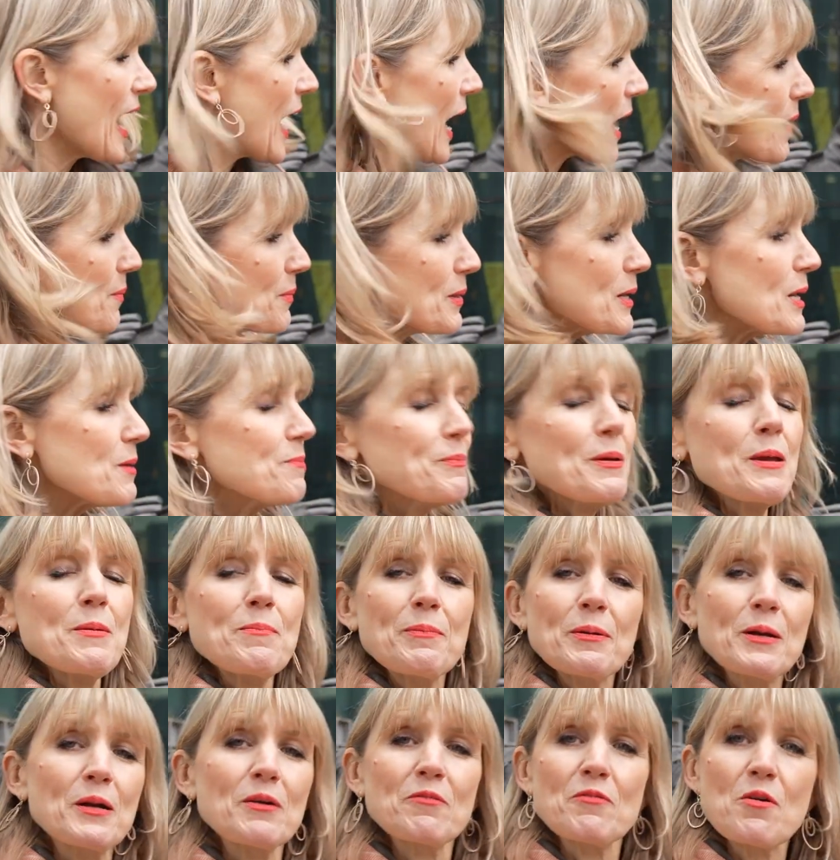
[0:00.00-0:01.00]
How many
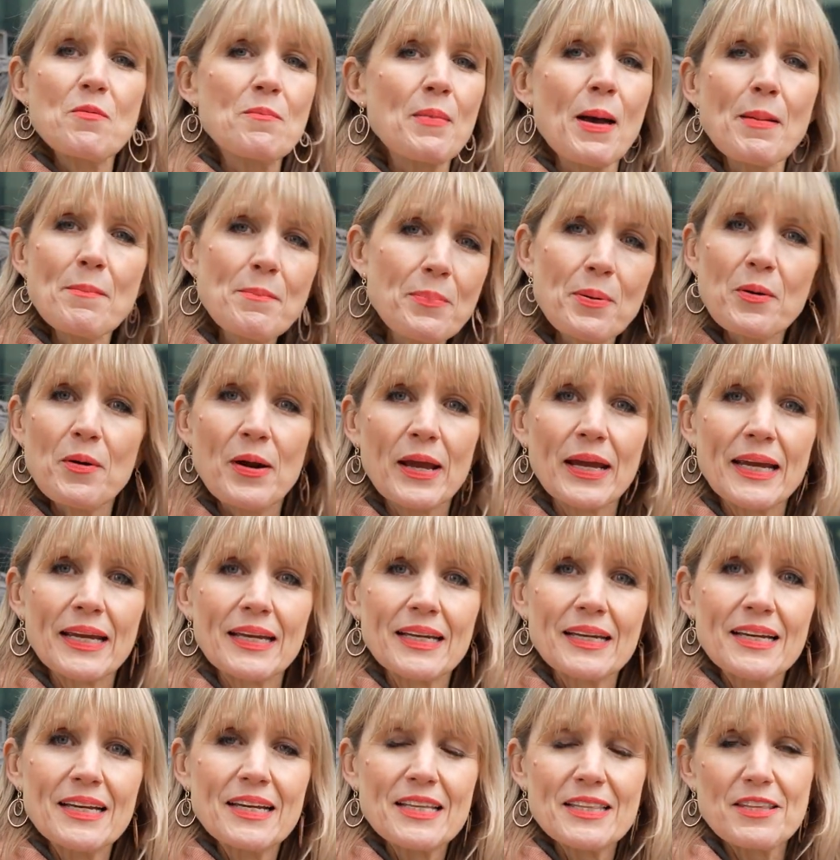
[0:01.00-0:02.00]
people are remembering
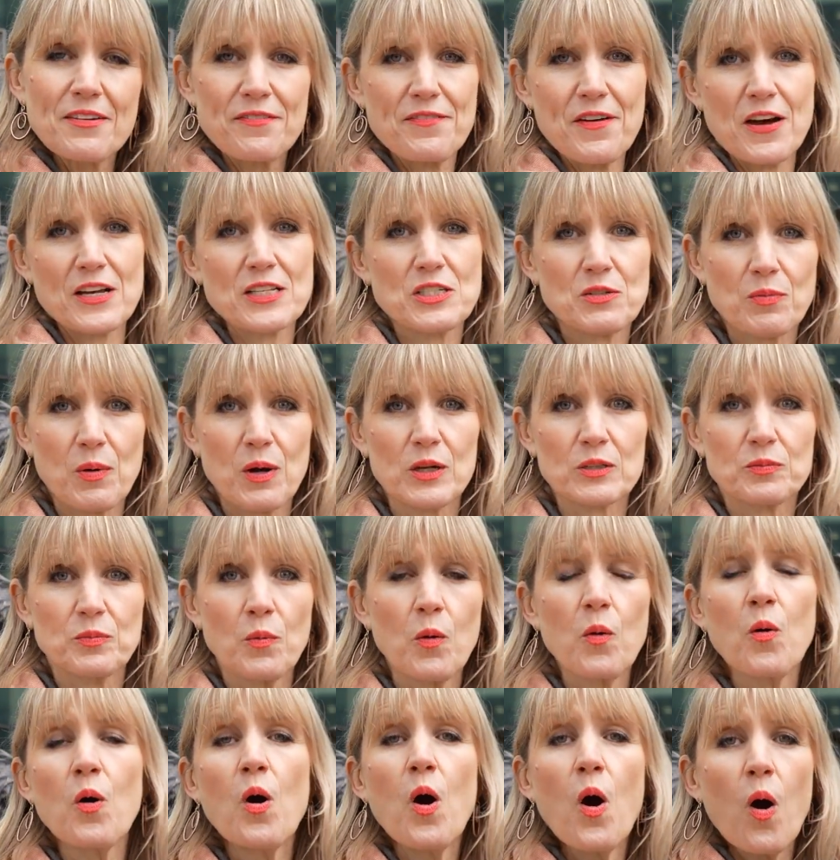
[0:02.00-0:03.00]
the First World
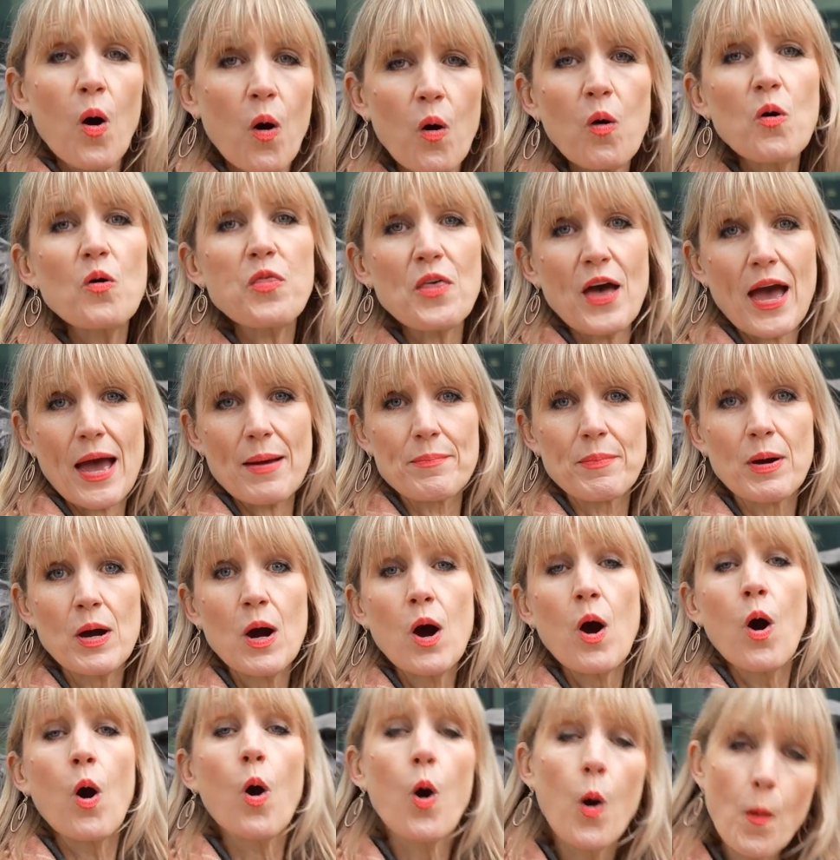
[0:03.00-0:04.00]
War, or them,
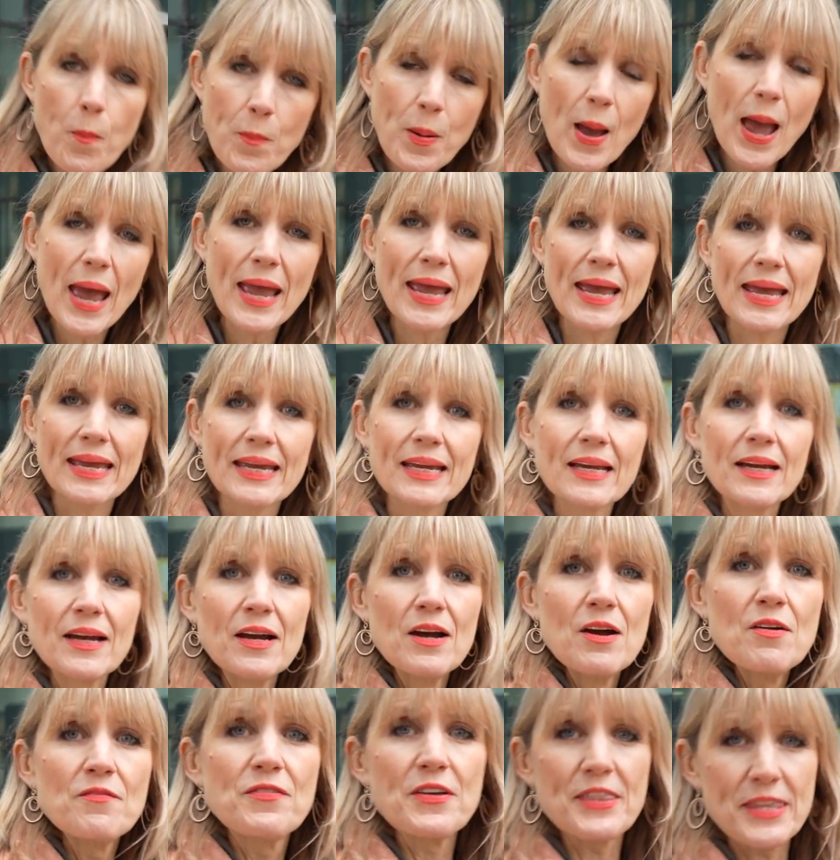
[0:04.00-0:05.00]
or paying
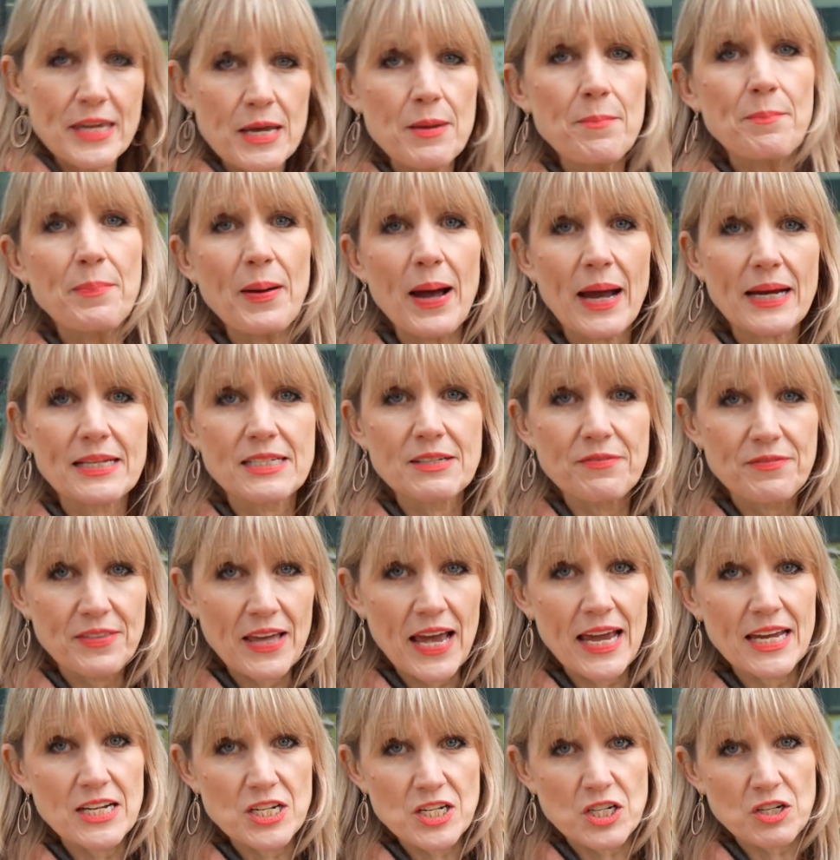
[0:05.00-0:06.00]
for the impact of
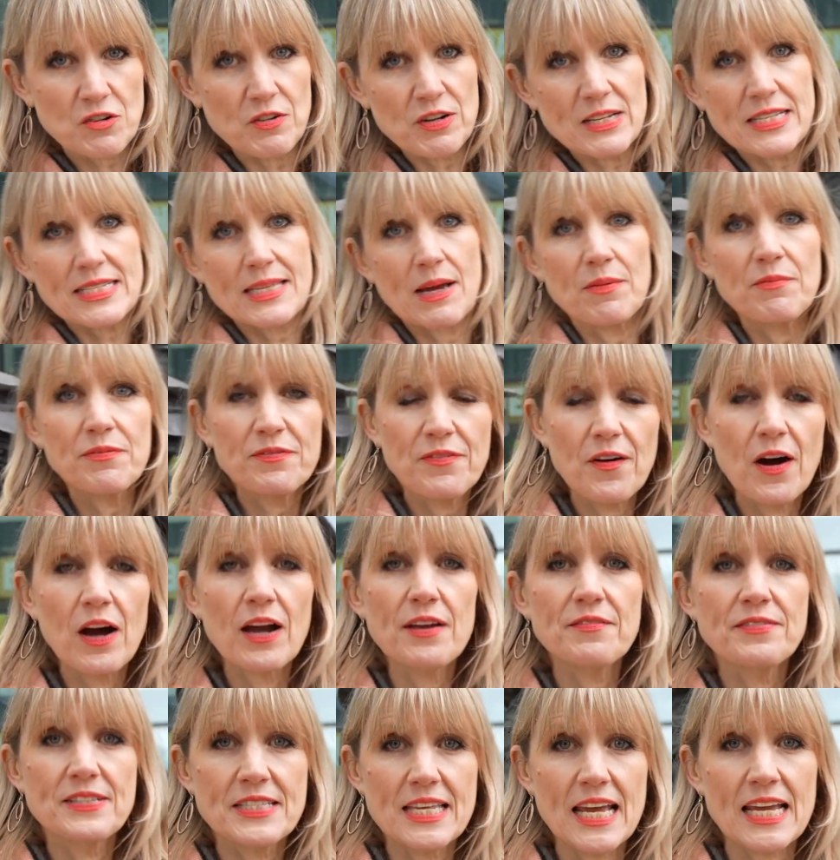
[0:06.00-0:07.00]
their injuries some
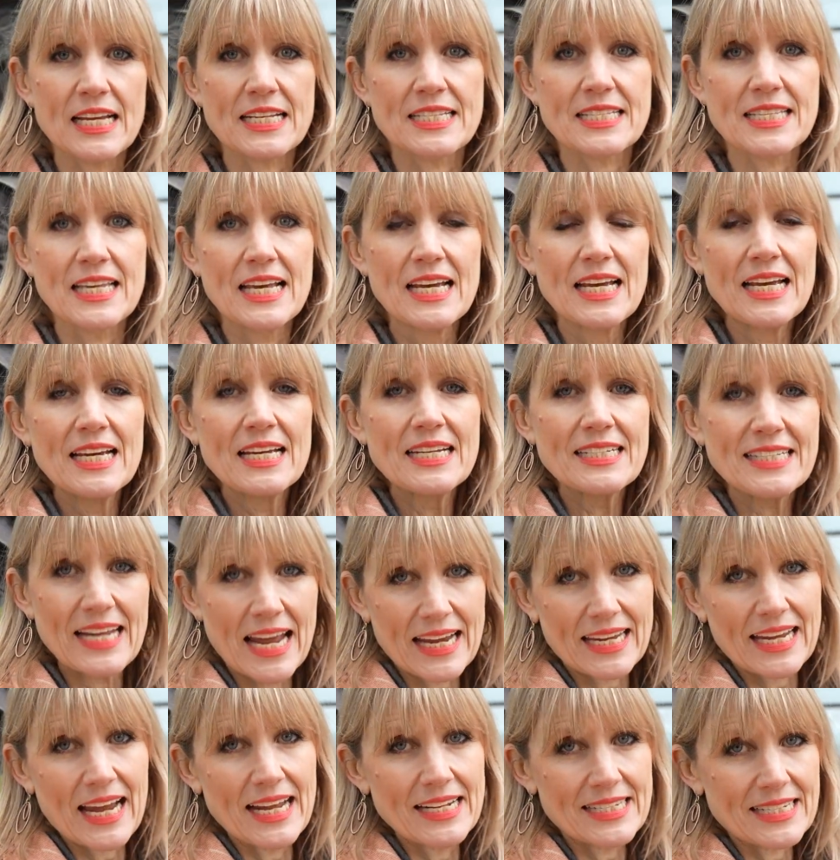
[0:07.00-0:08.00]
5, 6
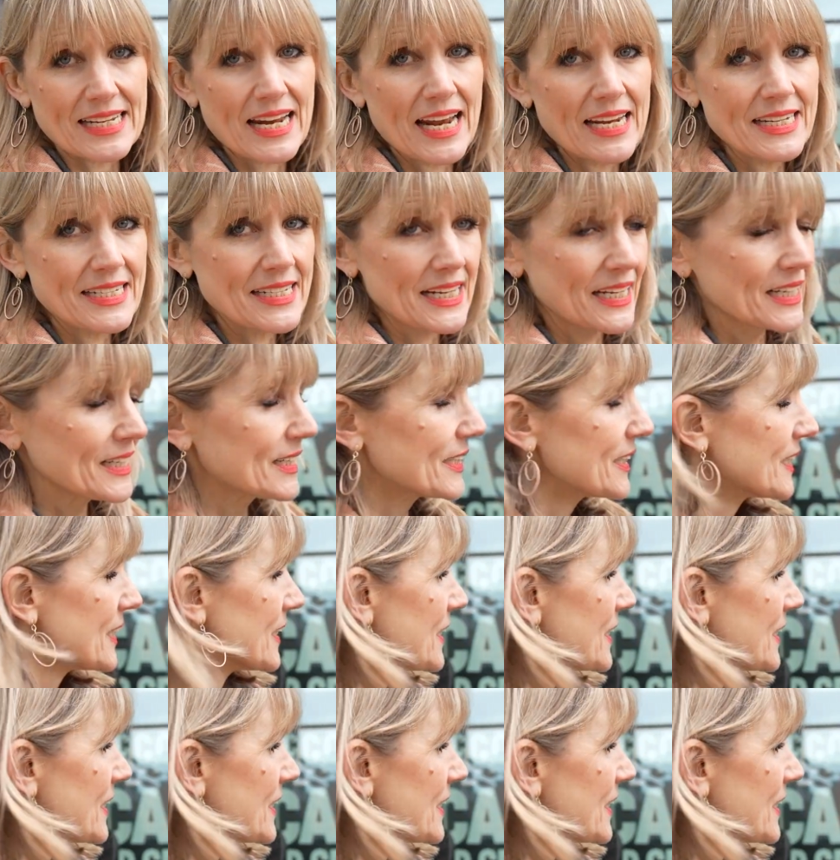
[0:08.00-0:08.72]
decades later?